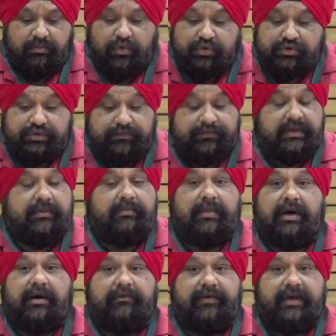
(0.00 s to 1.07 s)
most of them
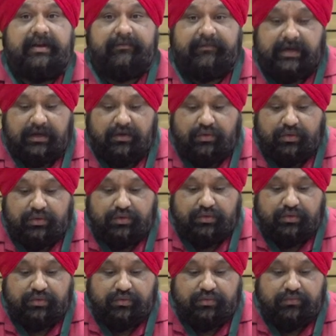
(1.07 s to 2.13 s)
are very well known to
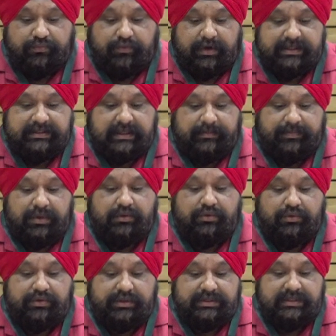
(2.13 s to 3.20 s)
you. For example,
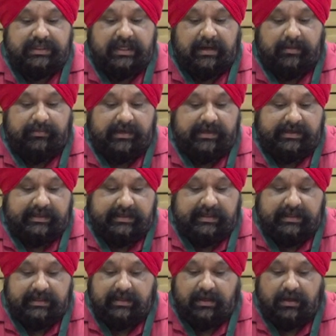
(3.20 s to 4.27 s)
Guruchi,
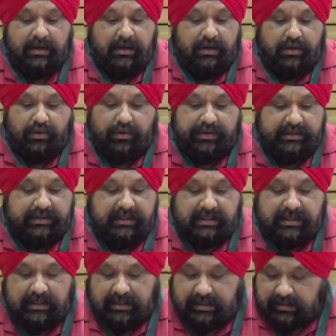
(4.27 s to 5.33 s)
Amlaki,
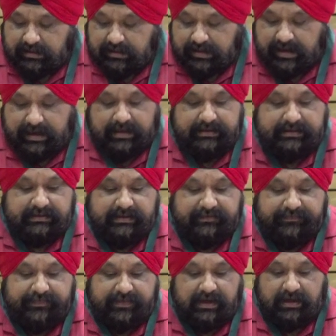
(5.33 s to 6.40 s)
Rohitika, and
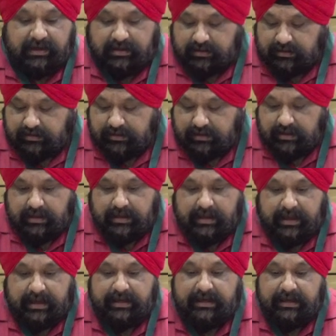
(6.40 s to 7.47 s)
Triphala,
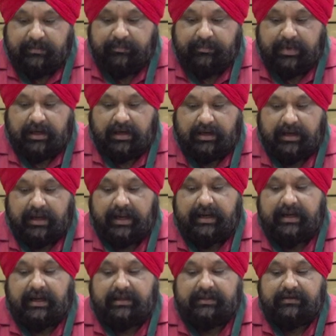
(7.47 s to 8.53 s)
and Nimba,
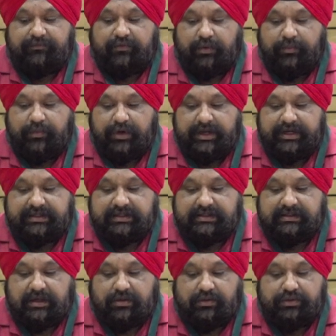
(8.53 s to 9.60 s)
and other
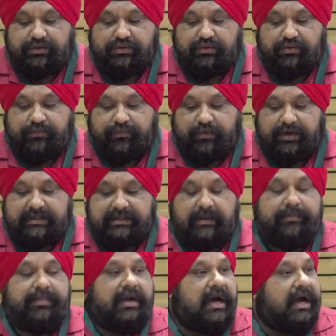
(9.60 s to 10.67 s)
formulations are also, for
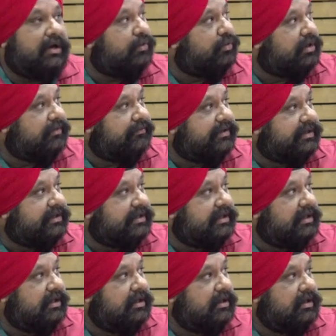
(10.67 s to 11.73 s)
example, Arogya
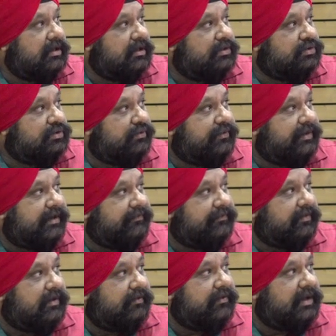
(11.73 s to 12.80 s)
Vardhini. So
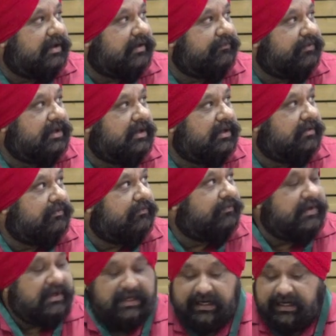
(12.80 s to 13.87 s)
we
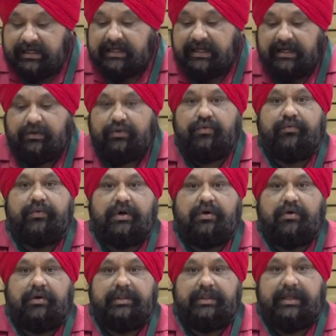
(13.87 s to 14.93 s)
intend to work
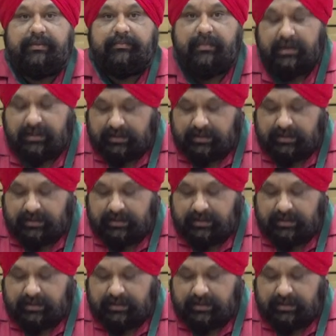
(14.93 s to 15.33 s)
on them.